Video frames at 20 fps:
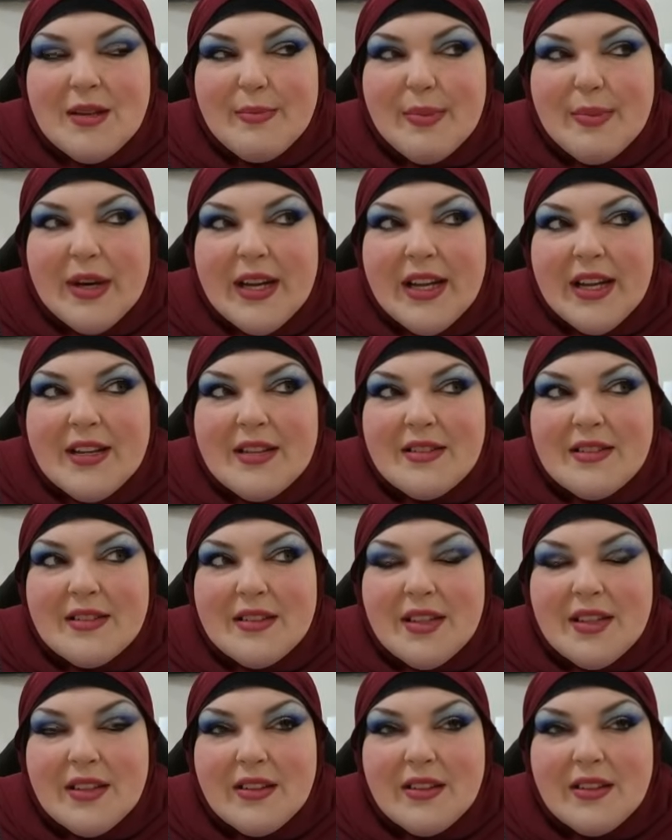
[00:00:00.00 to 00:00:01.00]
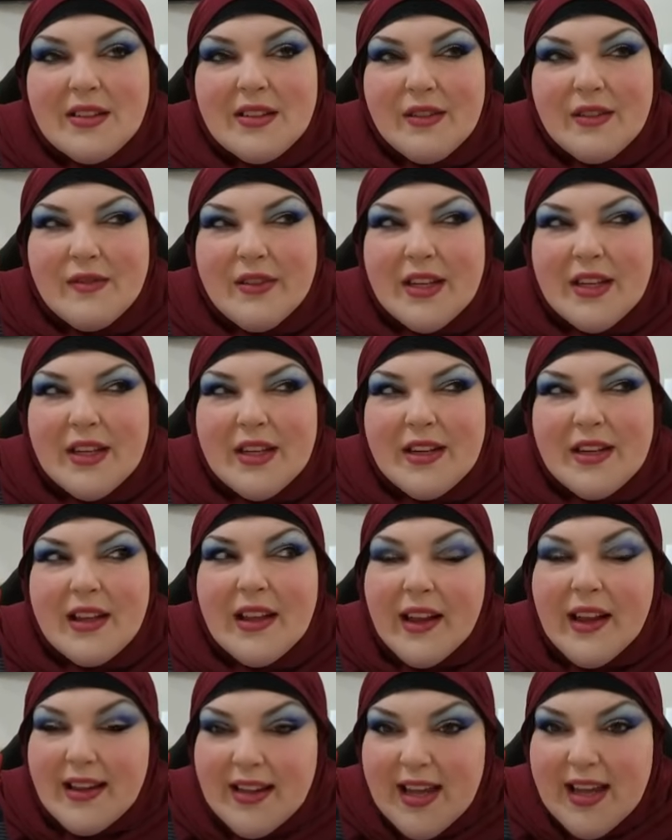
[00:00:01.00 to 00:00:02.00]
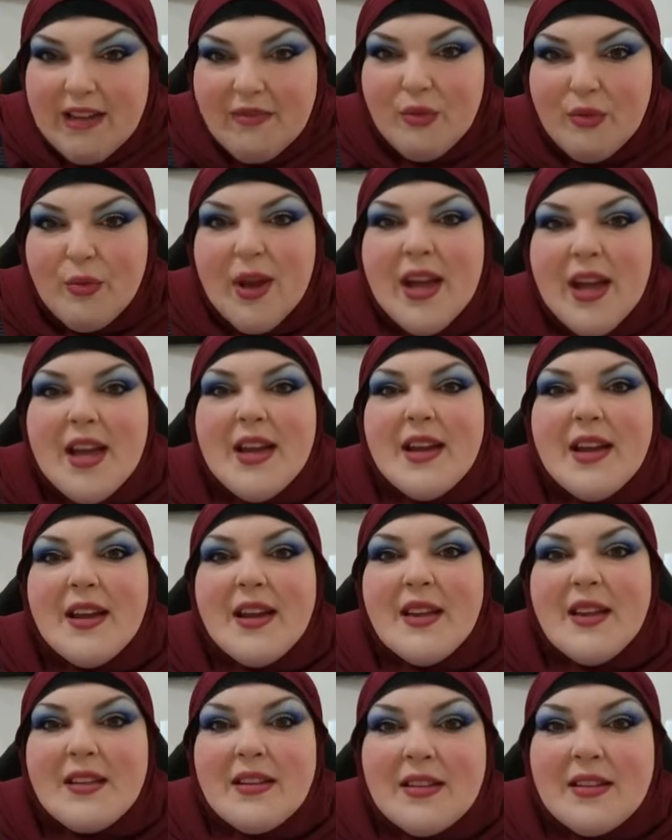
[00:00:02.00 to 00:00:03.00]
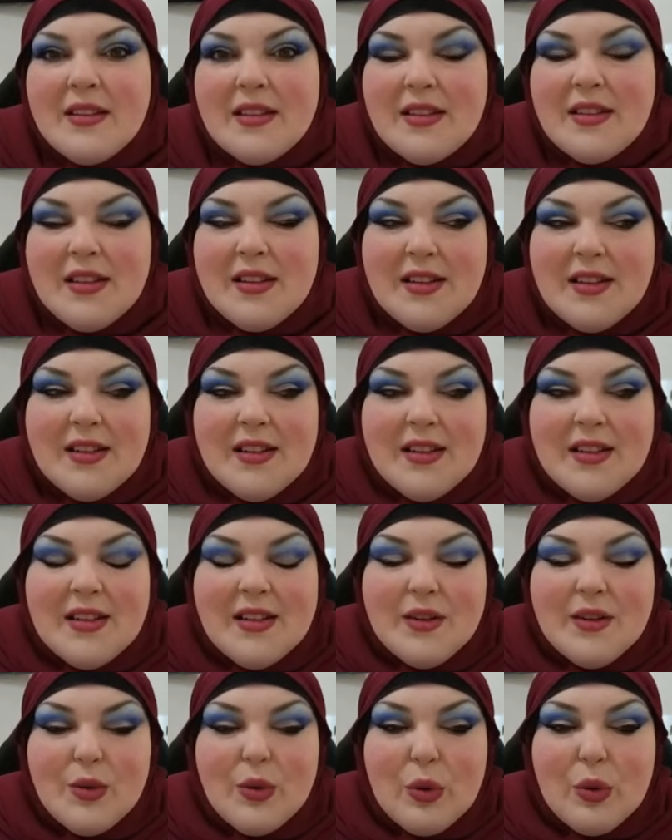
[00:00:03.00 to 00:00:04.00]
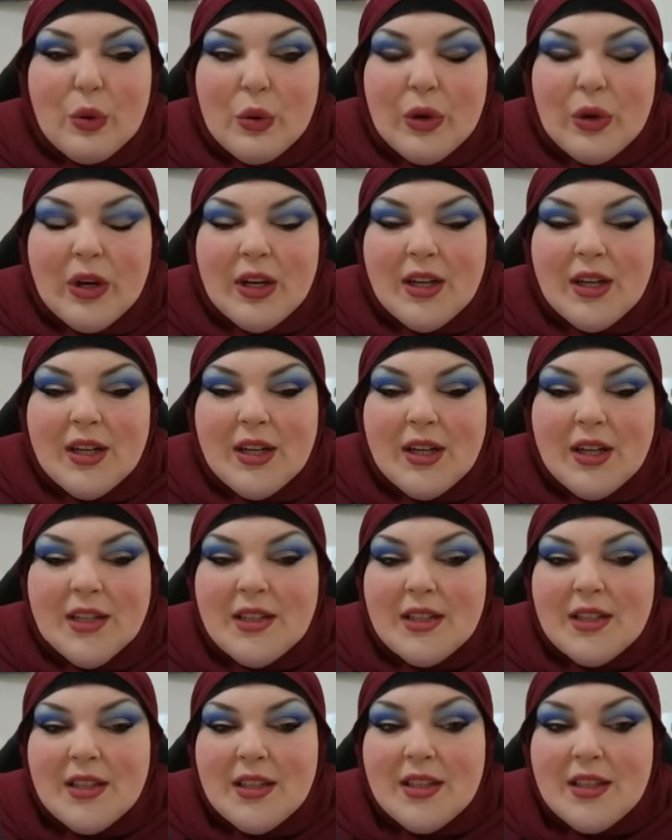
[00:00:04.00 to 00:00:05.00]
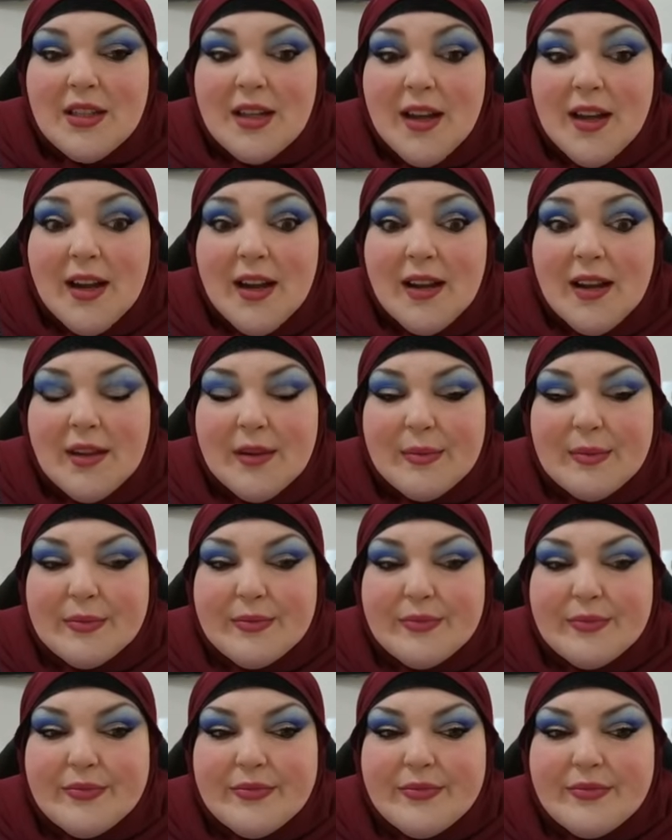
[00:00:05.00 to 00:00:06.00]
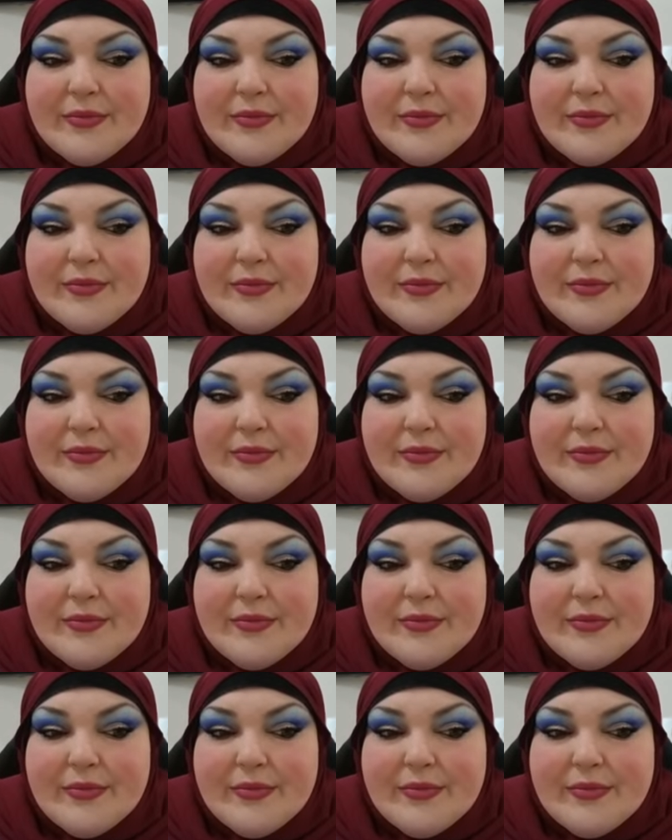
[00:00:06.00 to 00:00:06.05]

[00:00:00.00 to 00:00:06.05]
but a lot of it I gave away or um,